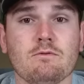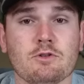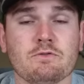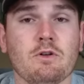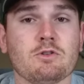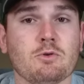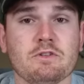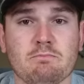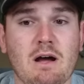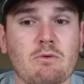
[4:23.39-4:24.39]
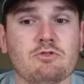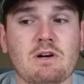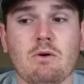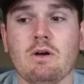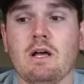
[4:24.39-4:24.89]
First of all, so if it's brown
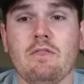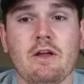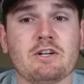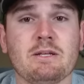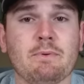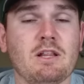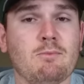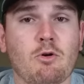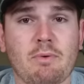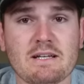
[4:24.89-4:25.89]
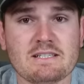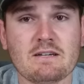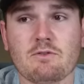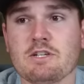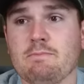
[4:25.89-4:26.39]
trout, they are typically more
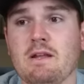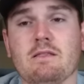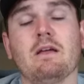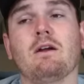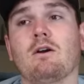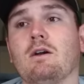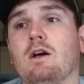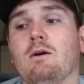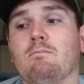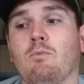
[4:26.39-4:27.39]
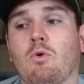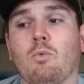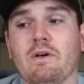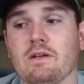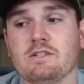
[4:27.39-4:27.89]
piscivorous, meaning they are more
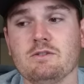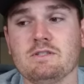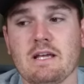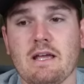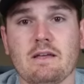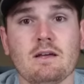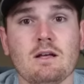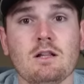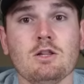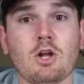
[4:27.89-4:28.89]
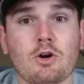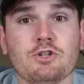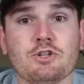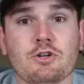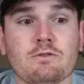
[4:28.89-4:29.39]
willing to take
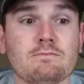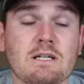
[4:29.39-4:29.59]
larger